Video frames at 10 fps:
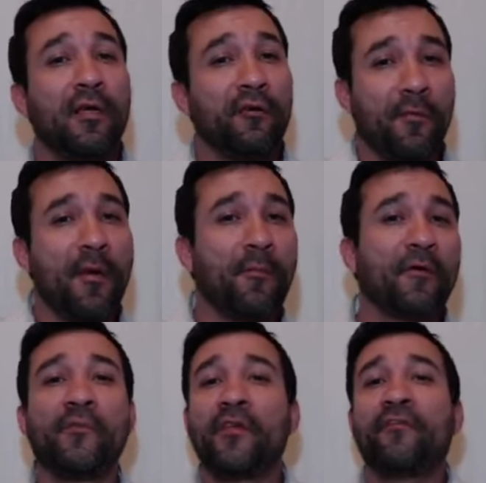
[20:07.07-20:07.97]
Remember,
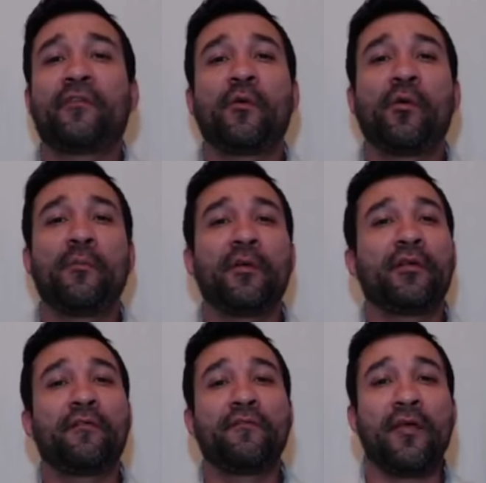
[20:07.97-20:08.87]
51
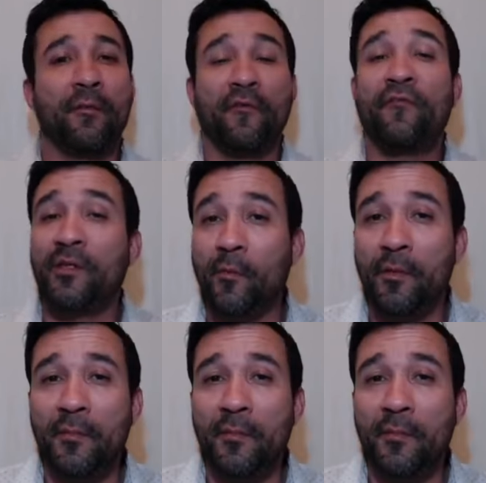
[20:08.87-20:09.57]
million, fam- 51